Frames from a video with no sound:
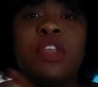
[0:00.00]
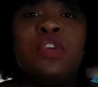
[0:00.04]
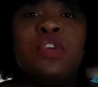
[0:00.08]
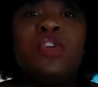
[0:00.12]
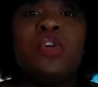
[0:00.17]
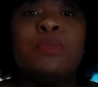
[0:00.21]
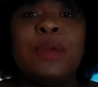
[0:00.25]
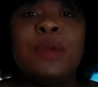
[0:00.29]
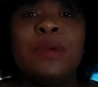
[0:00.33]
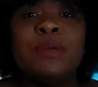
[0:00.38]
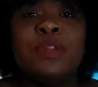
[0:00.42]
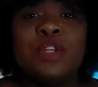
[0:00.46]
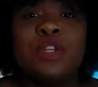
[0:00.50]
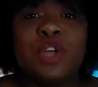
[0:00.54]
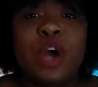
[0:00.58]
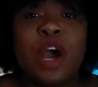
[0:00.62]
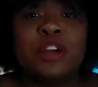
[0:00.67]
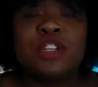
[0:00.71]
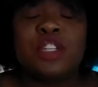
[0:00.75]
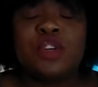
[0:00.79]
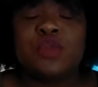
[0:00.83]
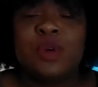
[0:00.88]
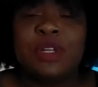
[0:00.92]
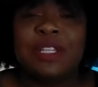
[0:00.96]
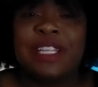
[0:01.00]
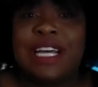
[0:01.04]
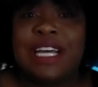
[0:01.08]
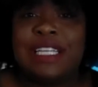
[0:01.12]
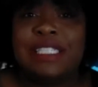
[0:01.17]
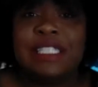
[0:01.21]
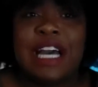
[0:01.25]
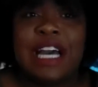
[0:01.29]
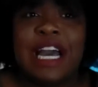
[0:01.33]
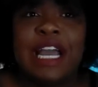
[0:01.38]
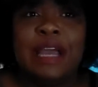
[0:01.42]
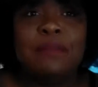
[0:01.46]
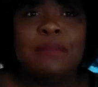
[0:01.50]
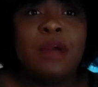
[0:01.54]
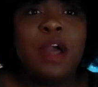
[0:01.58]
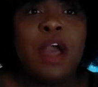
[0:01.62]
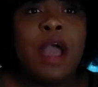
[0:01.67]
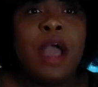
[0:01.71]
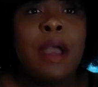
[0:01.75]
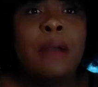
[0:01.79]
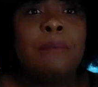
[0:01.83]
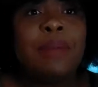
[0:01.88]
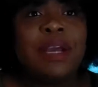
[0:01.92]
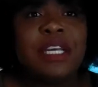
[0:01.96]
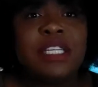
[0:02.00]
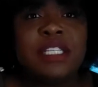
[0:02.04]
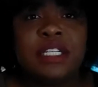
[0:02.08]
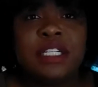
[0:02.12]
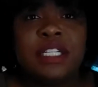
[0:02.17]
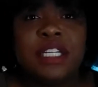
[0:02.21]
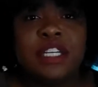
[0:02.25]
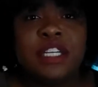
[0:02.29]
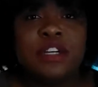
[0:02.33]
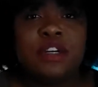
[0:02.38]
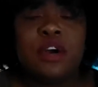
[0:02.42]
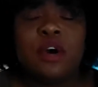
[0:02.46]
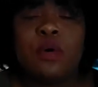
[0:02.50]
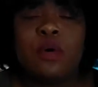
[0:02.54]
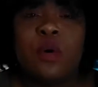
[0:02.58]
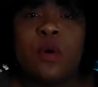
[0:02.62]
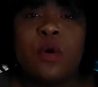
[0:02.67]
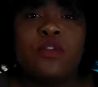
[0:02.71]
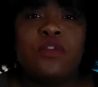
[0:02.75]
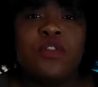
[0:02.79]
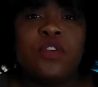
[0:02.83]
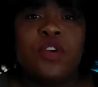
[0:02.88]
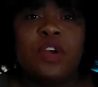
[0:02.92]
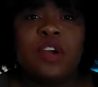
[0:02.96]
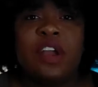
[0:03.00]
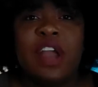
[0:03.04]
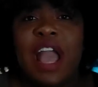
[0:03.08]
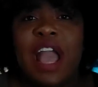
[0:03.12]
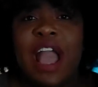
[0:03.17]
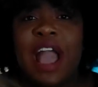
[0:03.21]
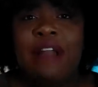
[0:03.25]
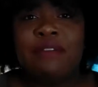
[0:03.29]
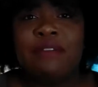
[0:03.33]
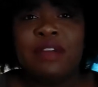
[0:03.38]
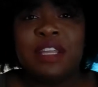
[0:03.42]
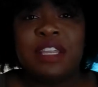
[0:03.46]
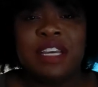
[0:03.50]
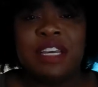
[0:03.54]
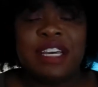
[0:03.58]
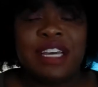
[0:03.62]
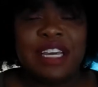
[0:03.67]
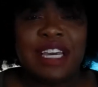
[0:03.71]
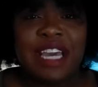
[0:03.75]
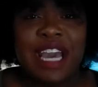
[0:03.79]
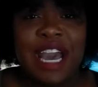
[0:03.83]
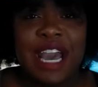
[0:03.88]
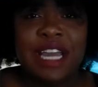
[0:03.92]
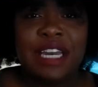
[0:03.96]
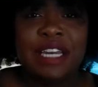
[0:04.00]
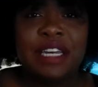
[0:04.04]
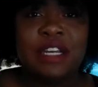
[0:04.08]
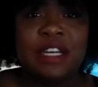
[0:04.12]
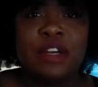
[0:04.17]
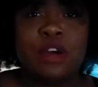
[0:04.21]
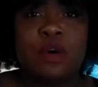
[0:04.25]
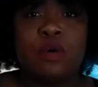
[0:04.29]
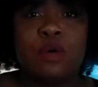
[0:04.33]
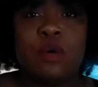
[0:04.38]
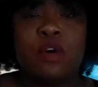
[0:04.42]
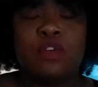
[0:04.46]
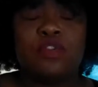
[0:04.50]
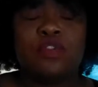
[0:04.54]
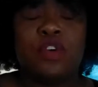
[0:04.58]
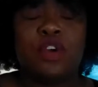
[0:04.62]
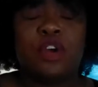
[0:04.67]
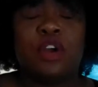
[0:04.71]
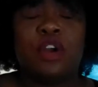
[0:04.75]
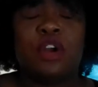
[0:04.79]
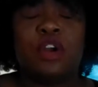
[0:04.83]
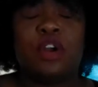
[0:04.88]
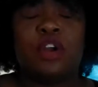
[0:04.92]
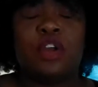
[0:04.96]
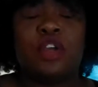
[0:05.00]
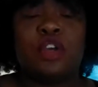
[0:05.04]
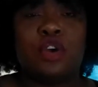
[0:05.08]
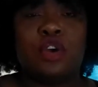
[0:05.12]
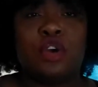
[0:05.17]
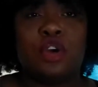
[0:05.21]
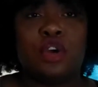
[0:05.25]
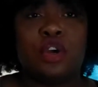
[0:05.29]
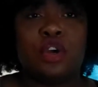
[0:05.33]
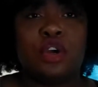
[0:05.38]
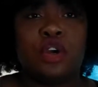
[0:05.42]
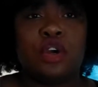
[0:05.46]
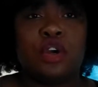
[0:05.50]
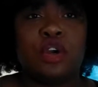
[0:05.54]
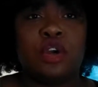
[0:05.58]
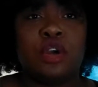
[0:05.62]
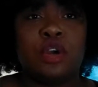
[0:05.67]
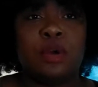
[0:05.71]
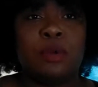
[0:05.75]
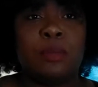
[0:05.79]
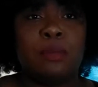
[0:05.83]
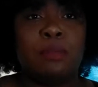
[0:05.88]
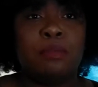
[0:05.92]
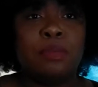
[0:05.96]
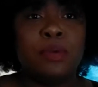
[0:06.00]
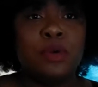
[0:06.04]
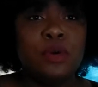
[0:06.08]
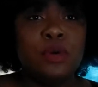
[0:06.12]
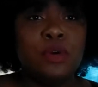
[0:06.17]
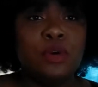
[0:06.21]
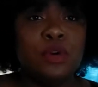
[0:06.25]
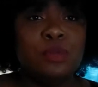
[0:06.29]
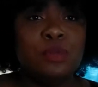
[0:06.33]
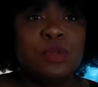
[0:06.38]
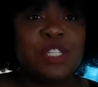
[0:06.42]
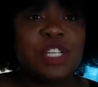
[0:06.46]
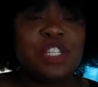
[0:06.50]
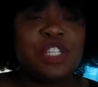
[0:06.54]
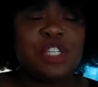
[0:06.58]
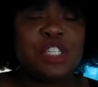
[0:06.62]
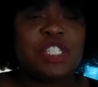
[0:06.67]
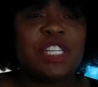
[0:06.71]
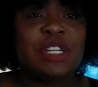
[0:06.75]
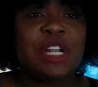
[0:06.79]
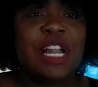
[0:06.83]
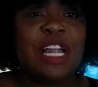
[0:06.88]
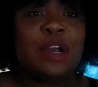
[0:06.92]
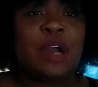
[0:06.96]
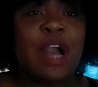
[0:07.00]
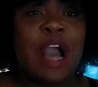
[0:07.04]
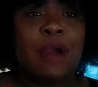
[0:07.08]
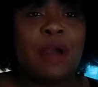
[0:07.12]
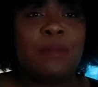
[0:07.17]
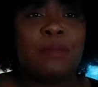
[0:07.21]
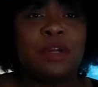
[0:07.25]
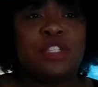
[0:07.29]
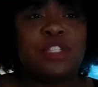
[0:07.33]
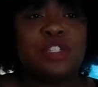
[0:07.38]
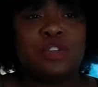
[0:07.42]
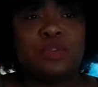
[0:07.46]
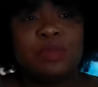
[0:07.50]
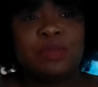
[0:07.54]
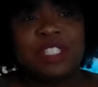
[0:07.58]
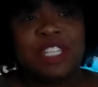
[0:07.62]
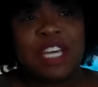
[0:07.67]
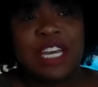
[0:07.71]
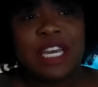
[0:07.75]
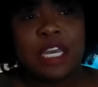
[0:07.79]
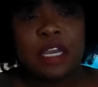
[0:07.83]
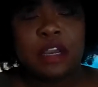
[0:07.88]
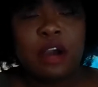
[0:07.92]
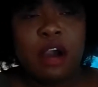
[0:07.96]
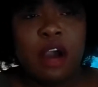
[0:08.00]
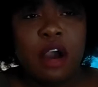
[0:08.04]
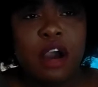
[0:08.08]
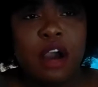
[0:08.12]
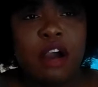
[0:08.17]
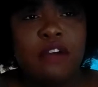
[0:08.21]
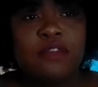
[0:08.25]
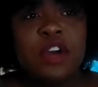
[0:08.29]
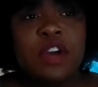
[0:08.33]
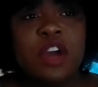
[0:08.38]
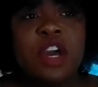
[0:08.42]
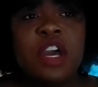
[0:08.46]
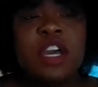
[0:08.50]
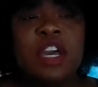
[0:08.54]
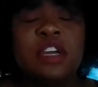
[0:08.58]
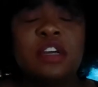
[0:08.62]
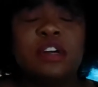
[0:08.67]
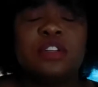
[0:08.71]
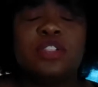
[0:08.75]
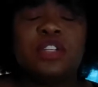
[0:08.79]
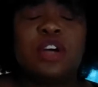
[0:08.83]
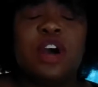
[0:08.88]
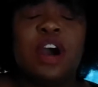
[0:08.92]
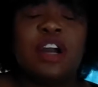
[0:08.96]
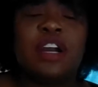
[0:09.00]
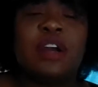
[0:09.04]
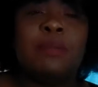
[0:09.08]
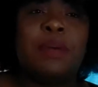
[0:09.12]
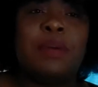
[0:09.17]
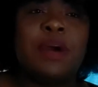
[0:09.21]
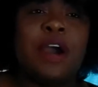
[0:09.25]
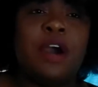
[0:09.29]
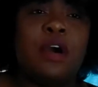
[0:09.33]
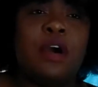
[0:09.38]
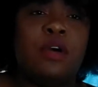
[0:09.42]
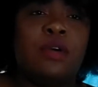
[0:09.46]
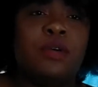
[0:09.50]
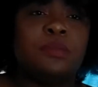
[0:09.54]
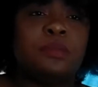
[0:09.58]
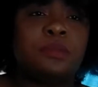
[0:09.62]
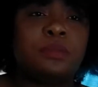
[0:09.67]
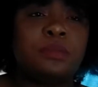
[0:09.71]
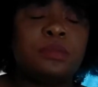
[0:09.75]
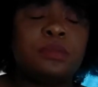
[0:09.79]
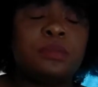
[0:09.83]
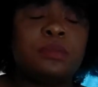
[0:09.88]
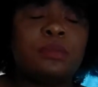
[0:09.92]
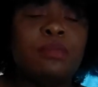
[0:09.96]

You'll meet with the doctor one last time, basically to go over everything again, go over your boobs and just like how much you'll be taking off. He'll talk about